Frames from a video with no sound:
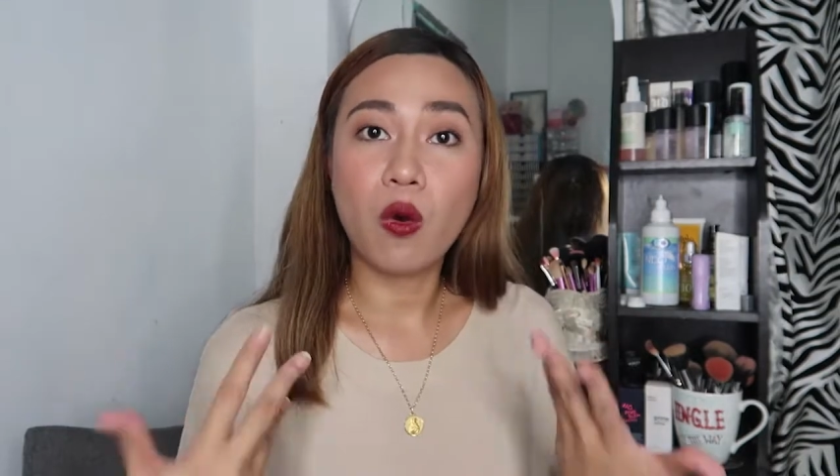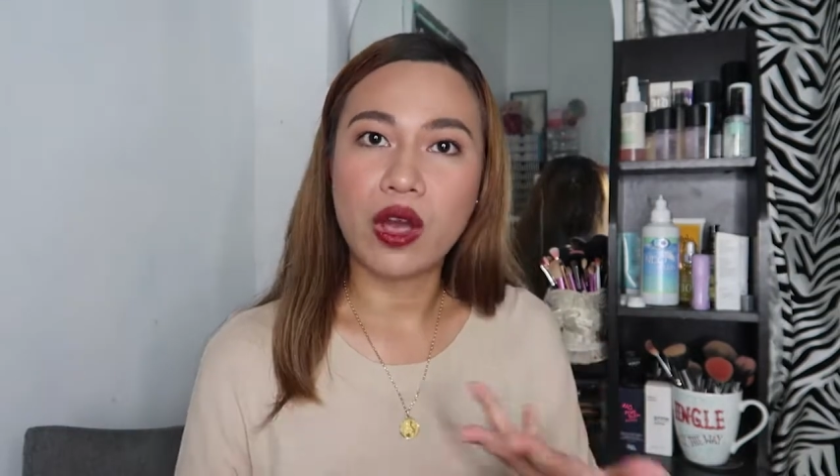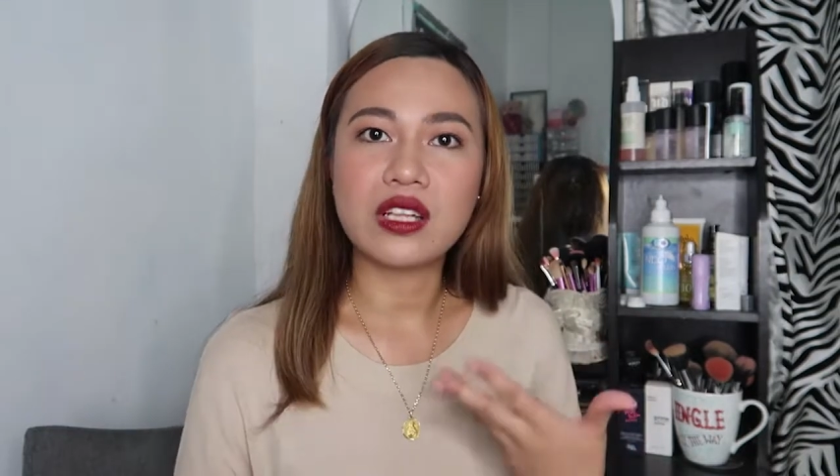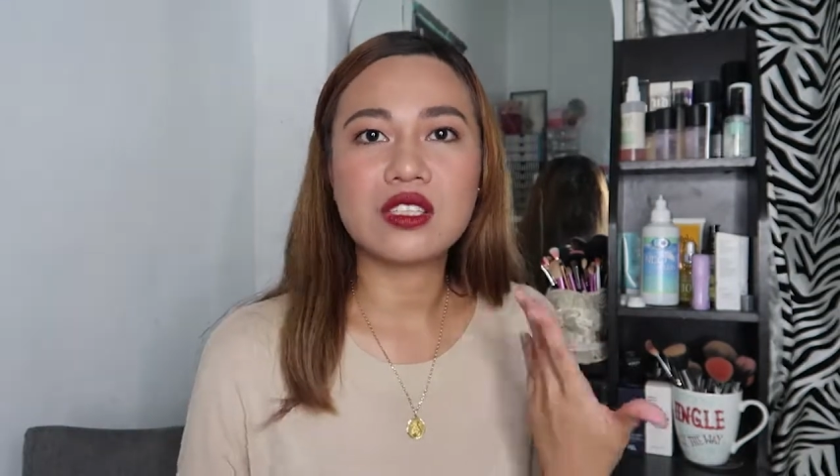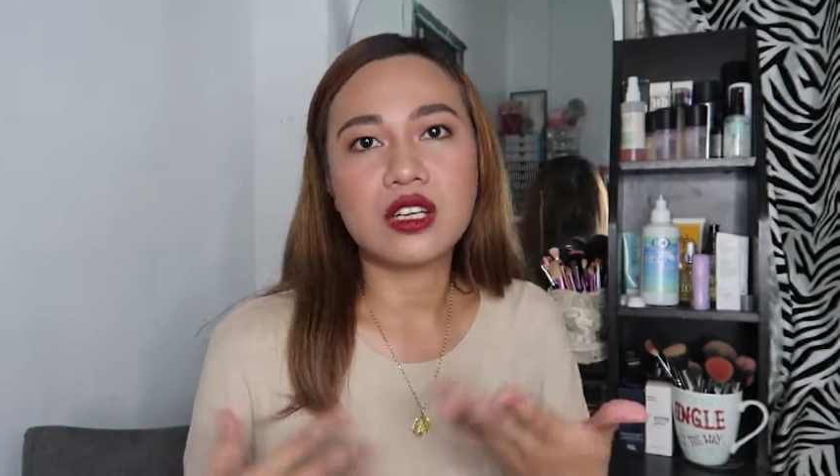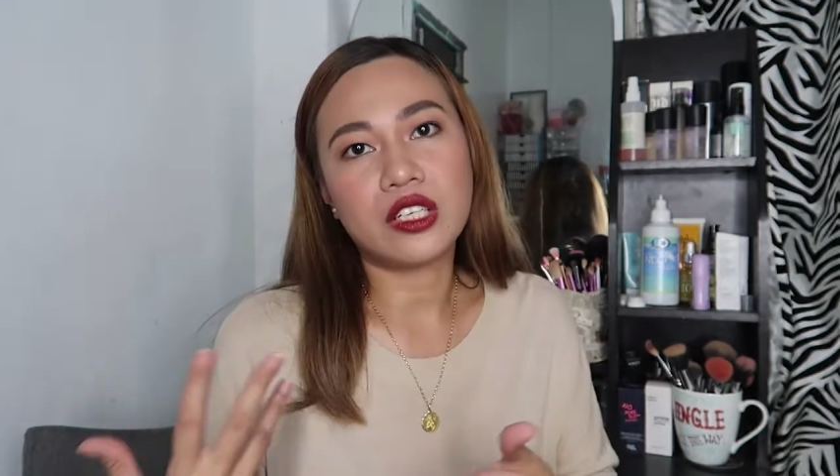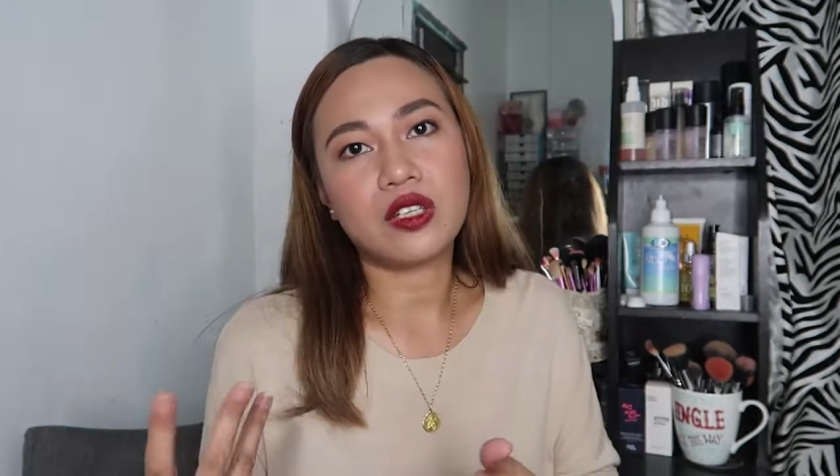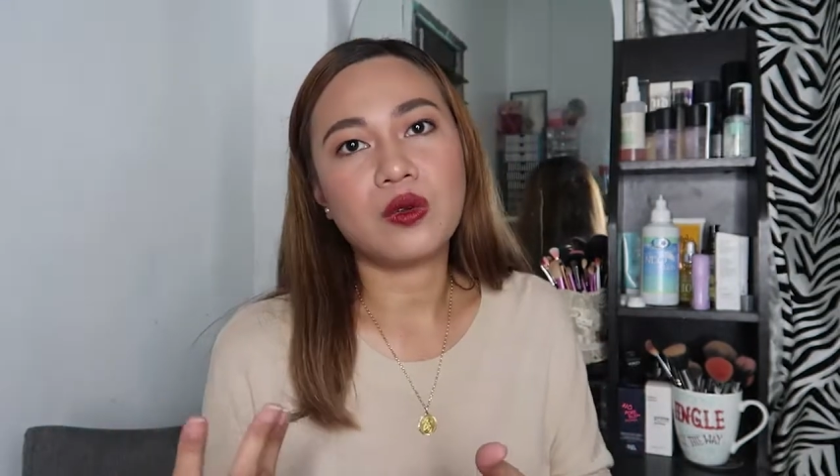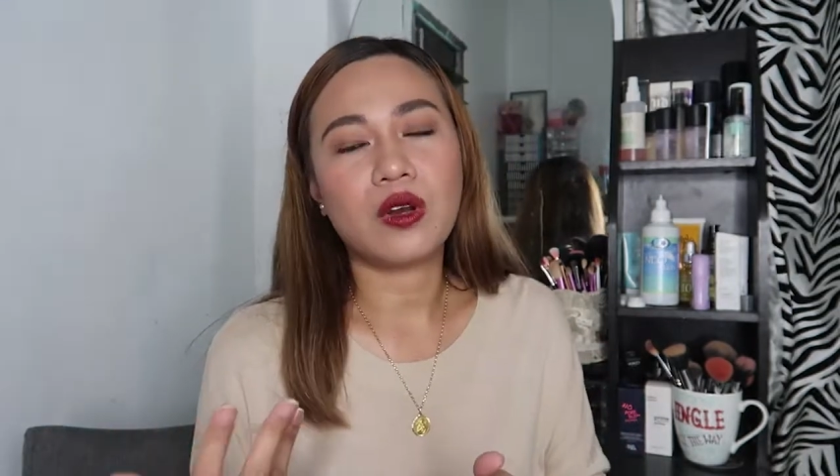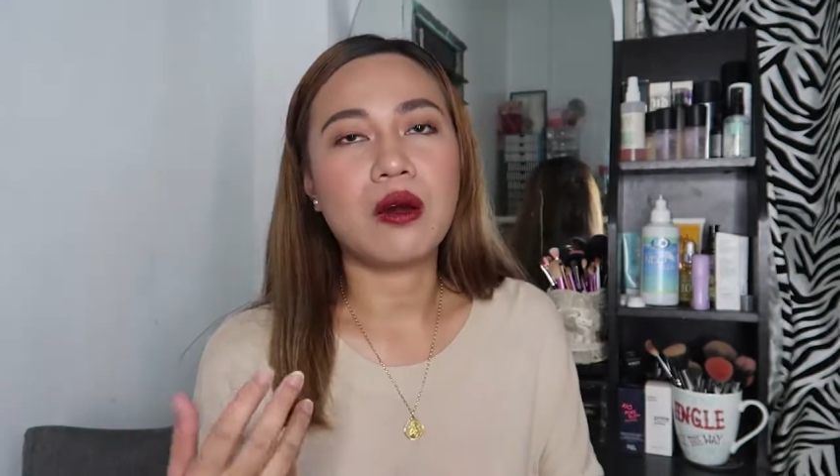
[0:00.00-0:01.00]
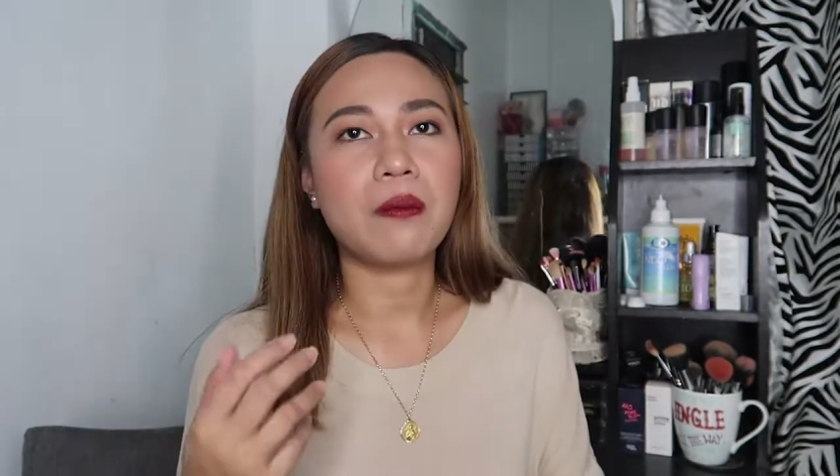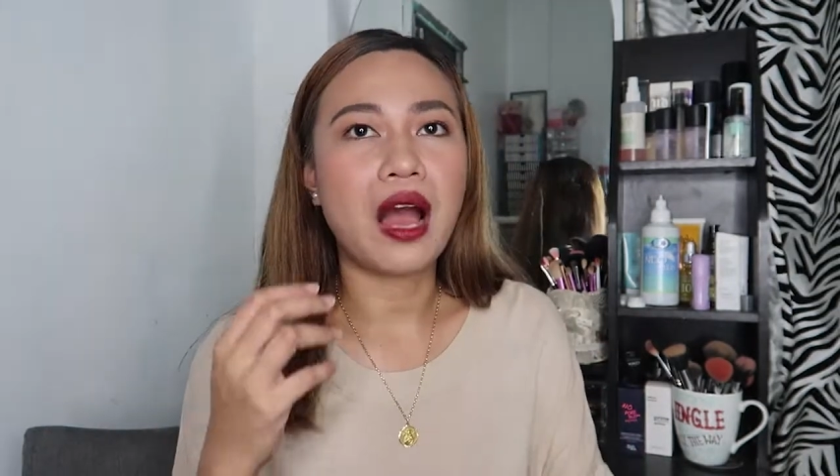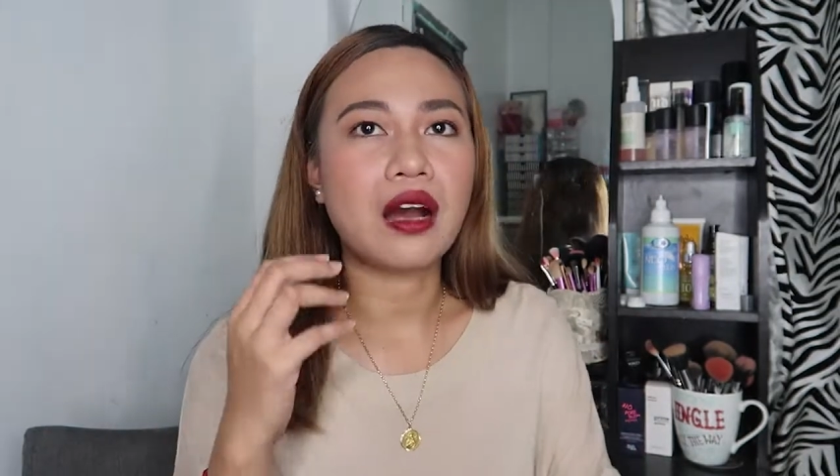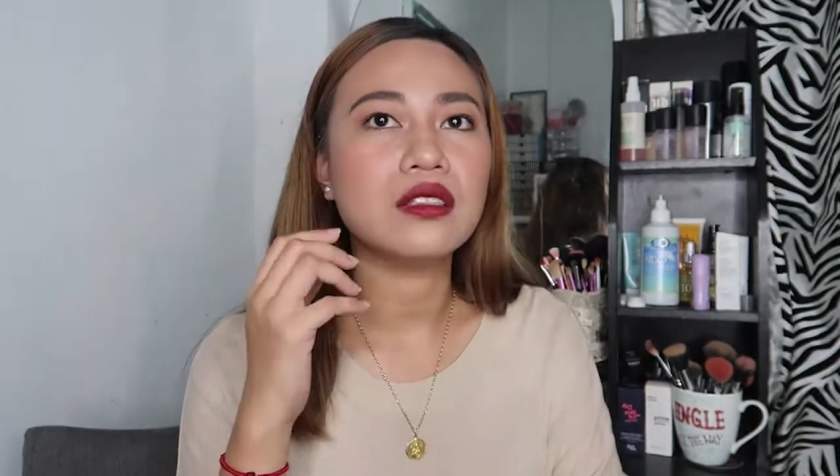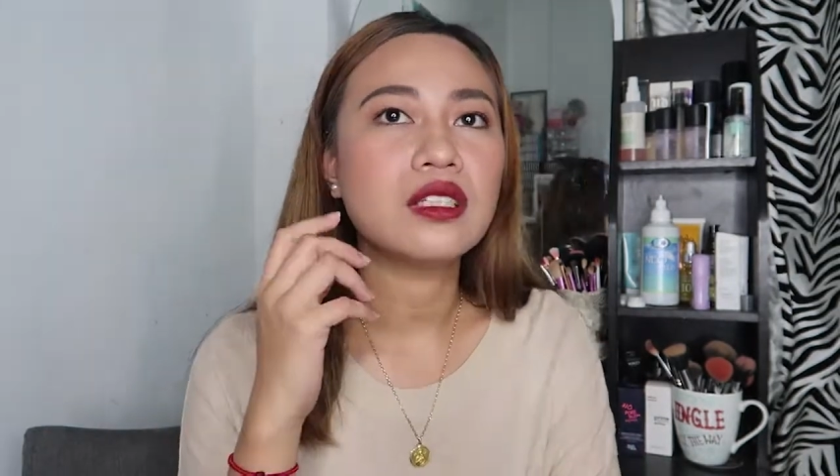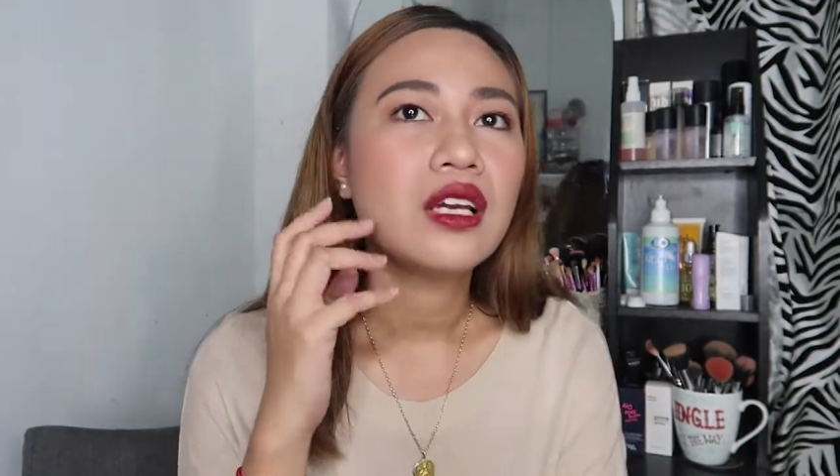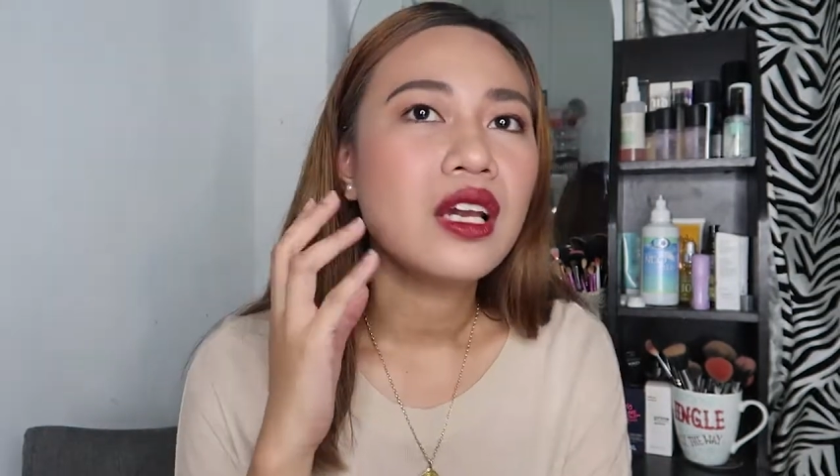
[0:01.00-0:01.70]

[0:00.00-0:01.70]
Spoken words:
oil started to come out.